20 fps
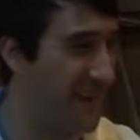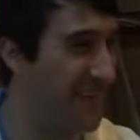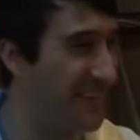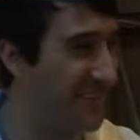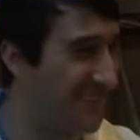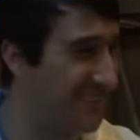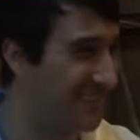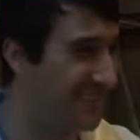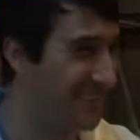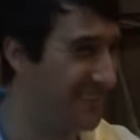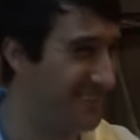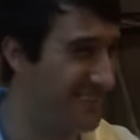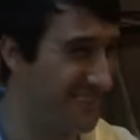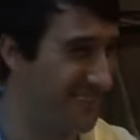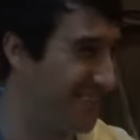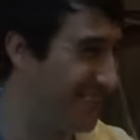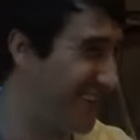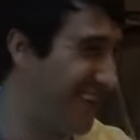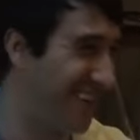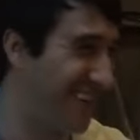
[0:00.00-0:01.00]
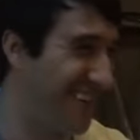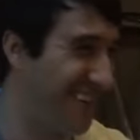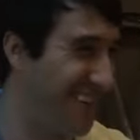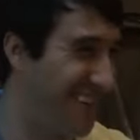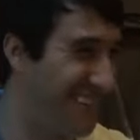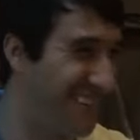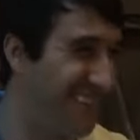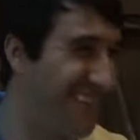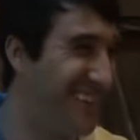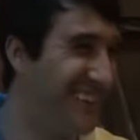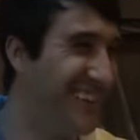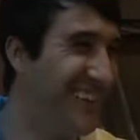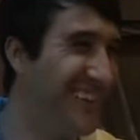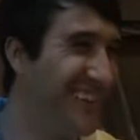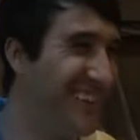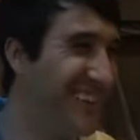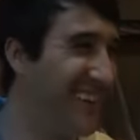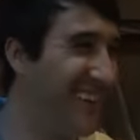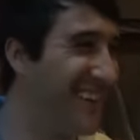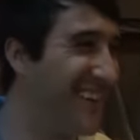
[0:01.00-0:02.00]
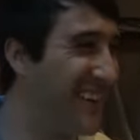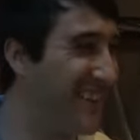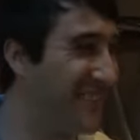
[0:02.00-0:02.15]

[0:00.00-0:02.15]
mannerisms and just how he is. Isn't